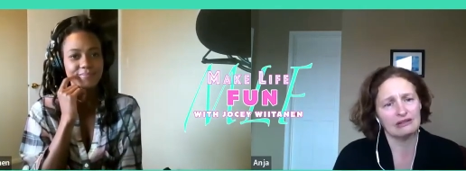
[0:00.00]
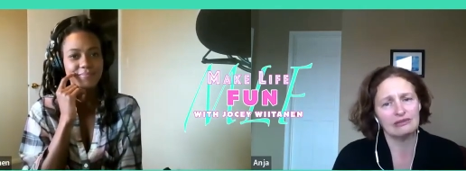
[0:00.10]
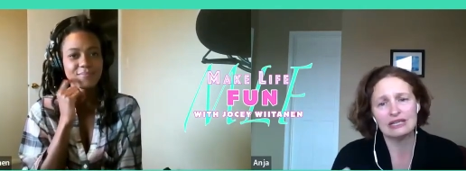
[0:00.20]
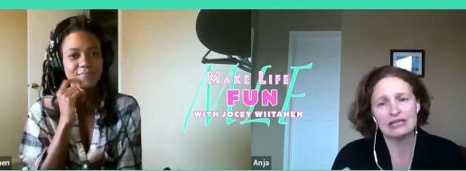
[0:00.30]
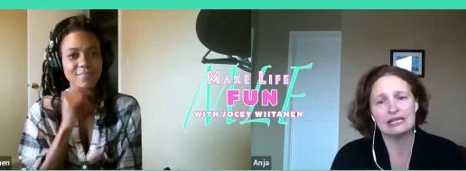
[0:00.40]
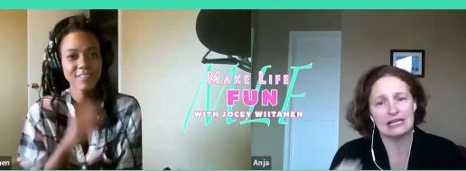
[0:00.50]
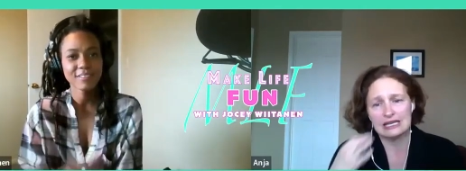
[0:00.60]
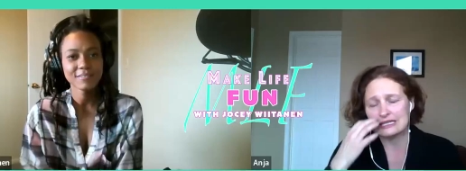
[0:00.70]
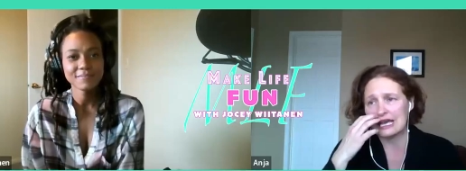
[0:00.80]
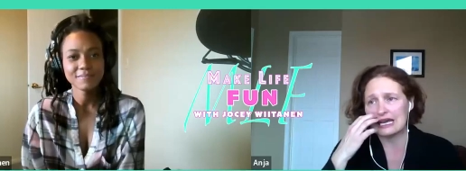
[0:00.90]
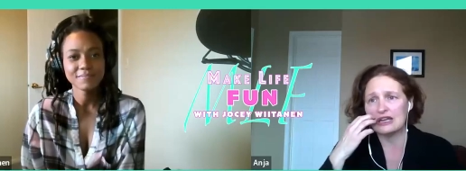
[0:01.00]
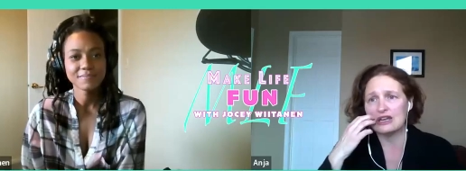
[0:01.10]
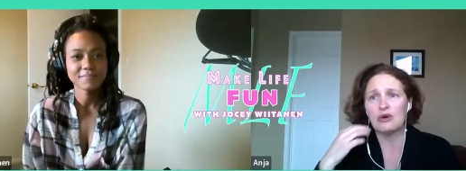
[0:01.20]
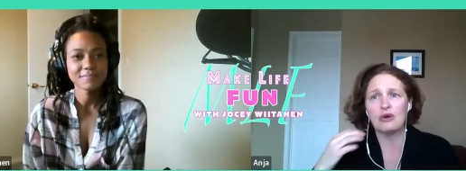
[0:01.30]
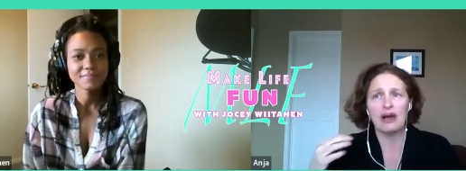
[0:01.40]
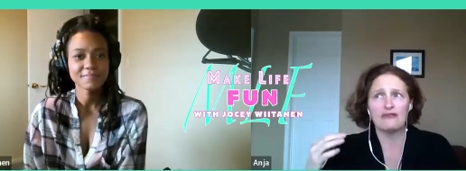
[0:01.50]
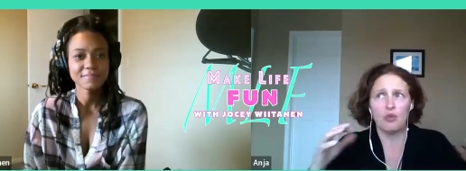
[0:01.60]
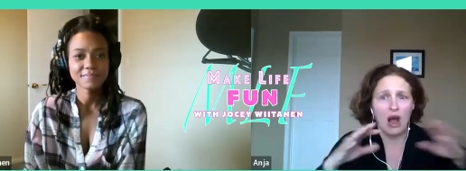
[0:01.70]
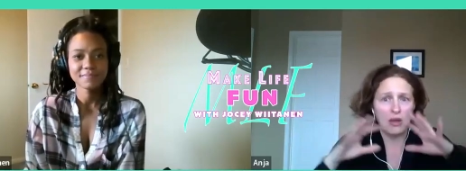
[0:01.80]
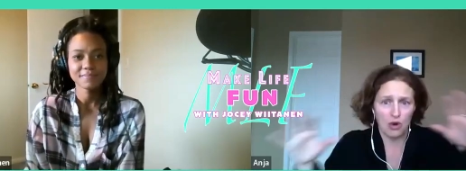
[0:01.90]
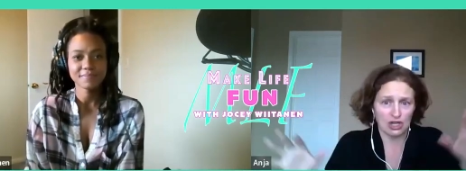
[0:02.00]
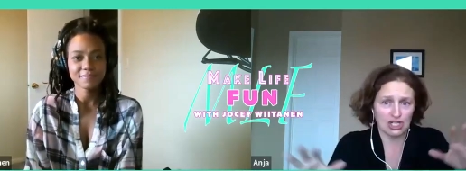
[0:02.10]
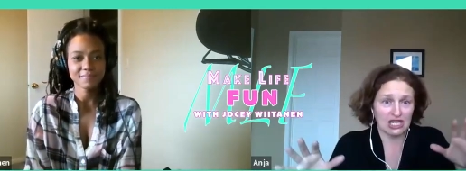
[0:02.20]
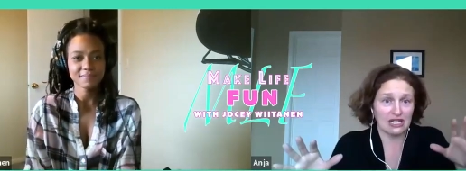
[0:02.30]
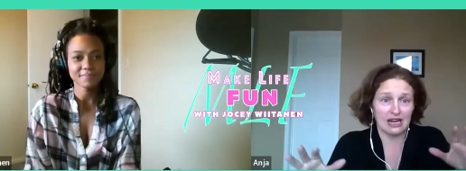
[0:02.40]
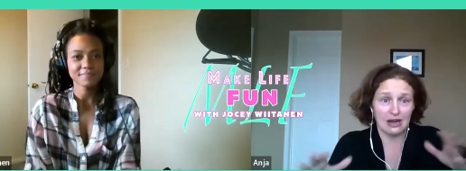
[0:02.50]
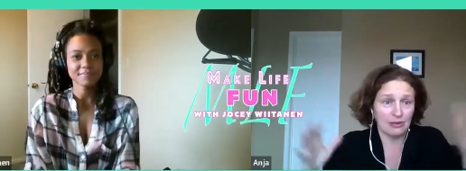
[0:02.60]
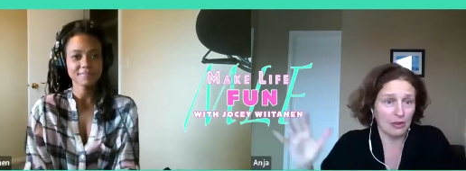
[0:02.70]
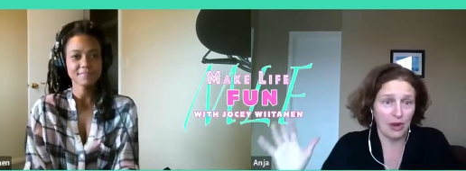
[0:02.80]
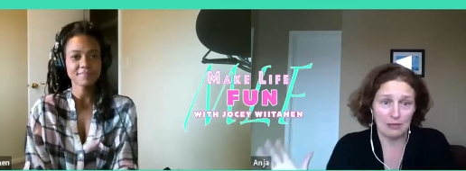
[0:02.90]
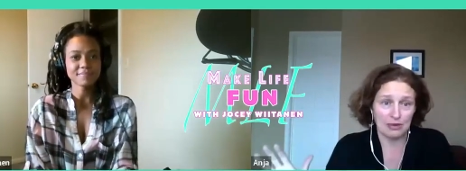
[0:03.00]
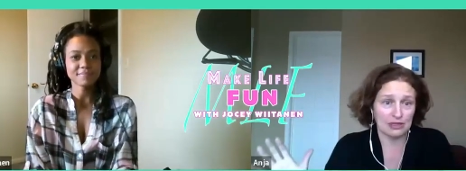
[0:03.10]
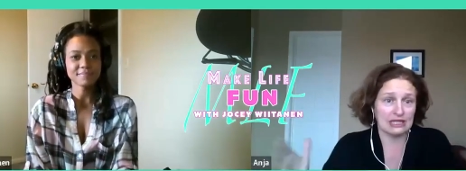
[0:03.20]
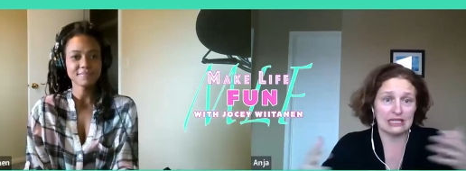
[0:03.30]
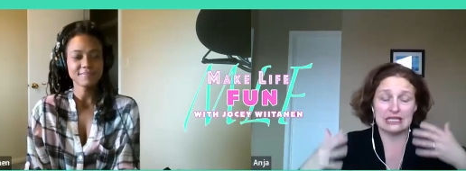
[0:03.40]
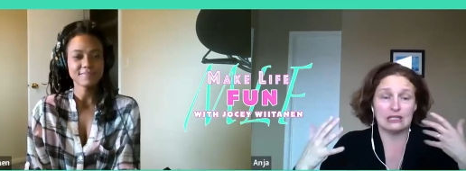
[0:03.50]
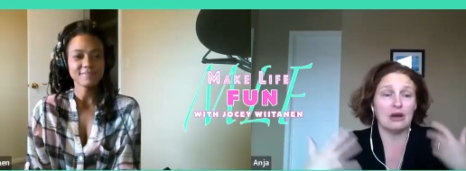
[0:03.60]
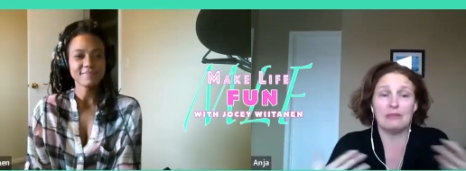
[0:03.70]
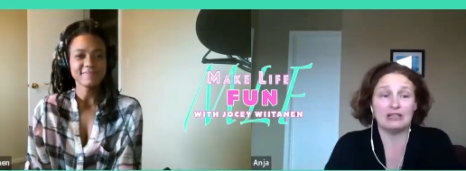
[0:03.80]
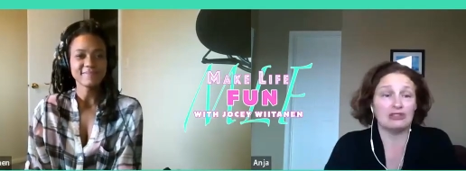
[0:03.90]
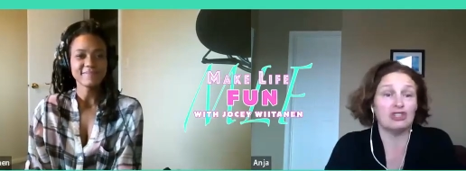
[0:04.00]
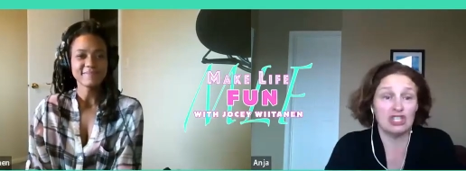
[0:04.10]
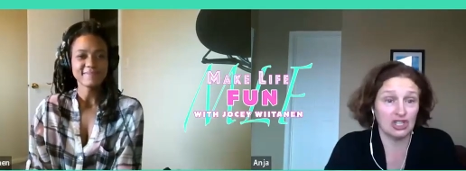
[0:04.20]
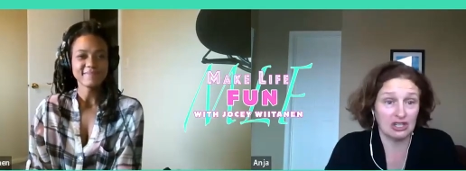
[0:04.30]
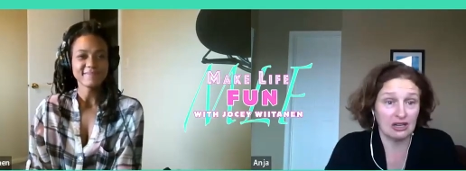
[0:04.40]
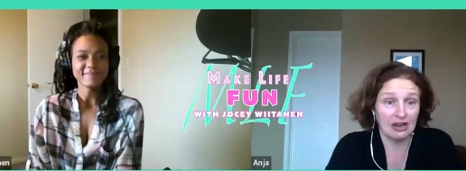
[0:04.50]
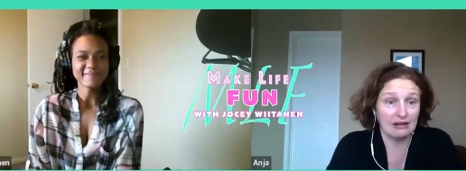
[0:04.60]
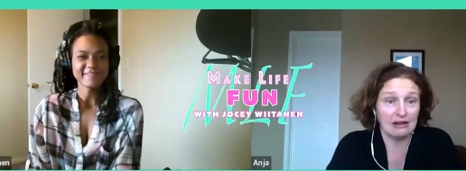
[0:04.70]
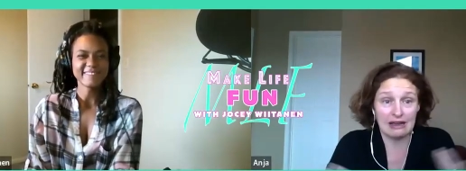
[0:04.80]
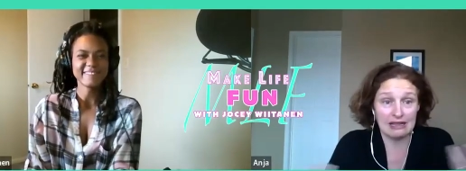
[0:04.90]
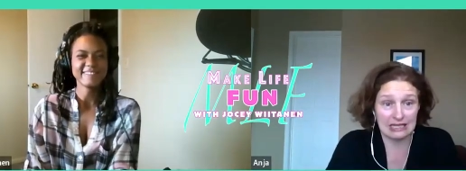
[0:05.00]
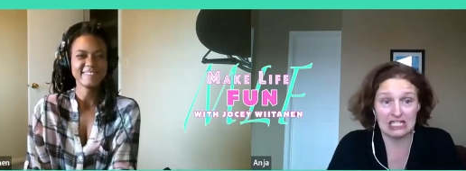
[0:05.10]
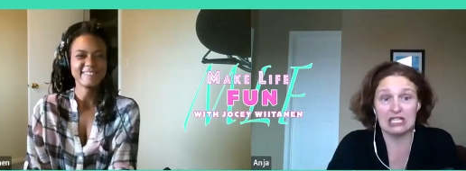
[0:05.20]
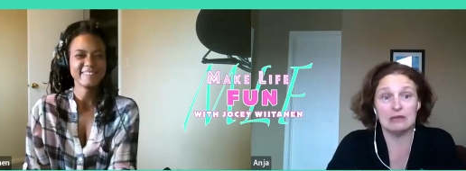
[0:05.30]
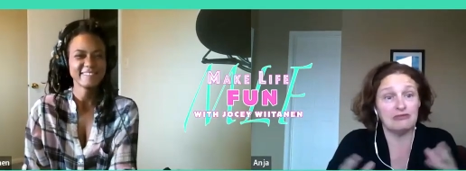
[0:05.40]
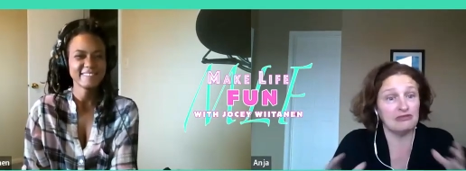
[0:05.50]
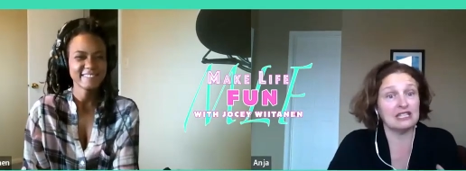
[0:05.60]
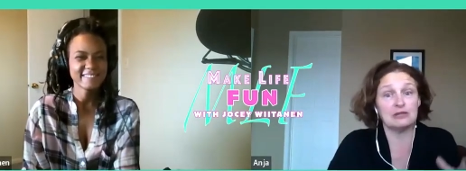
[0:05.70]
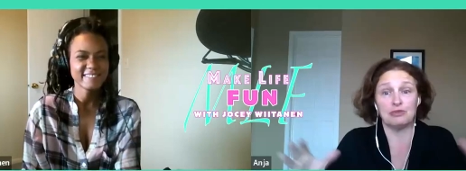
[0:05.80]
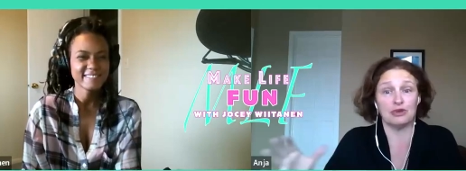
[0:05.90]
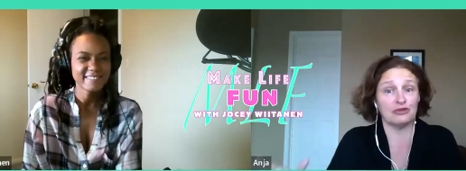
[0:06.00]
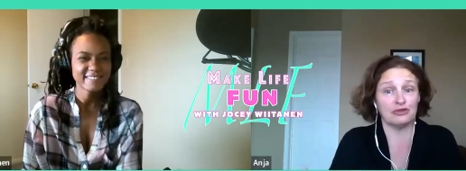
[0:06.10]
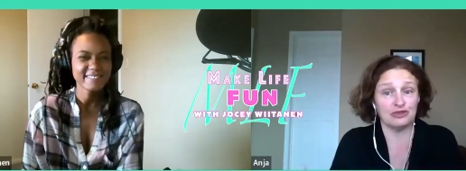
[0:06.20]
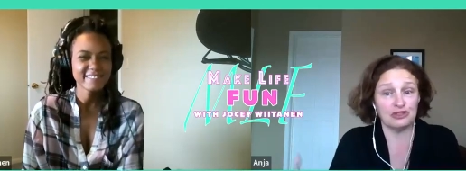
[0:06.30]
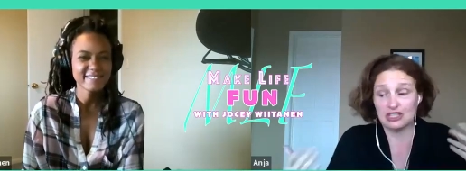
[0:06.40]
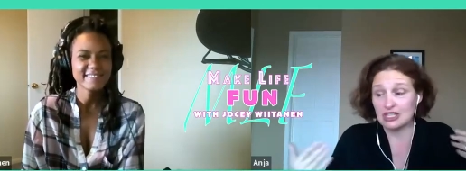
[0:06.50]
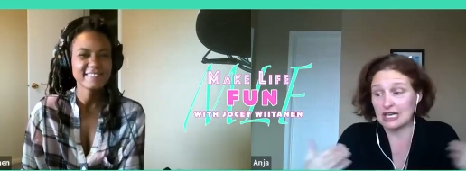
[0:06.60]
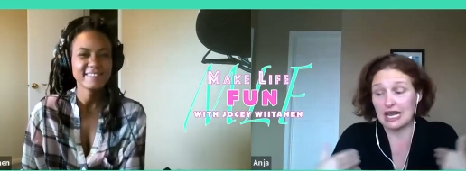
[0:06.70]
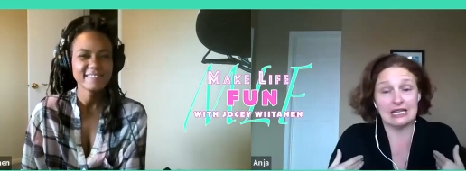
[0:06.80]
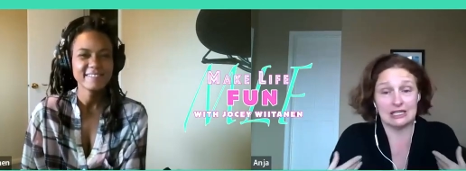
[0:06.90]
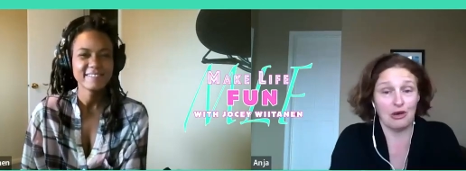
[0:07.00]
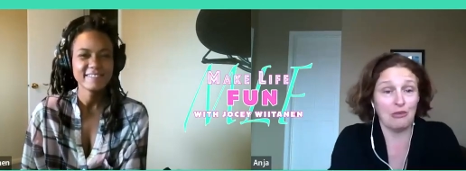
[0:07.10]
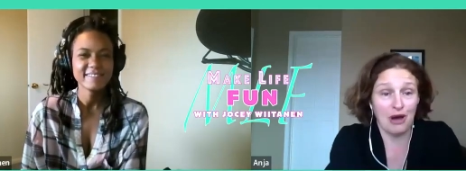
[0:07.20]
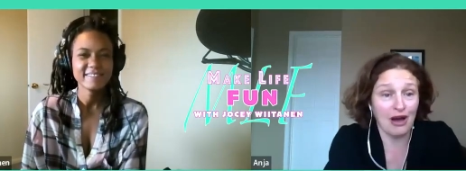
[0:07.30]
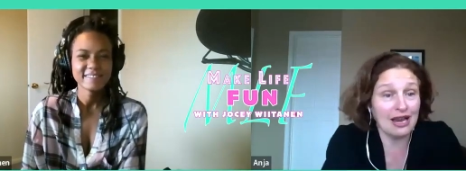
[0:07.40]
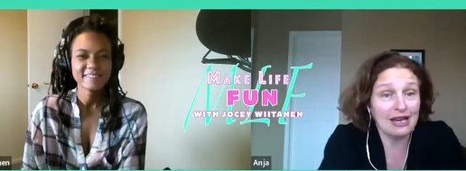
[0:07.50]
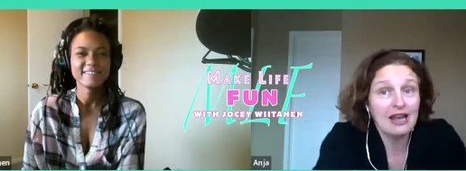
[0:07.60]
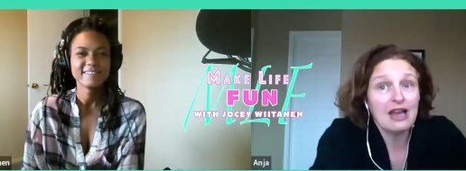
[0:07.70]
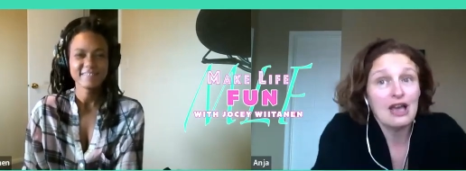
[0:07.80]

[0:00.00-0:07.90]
Speaker 1: It really is. And I know I've whitewashed it. I know my white person, this is not my tradition. I, it's a deep, rich, beautiful tradition. It is not mine.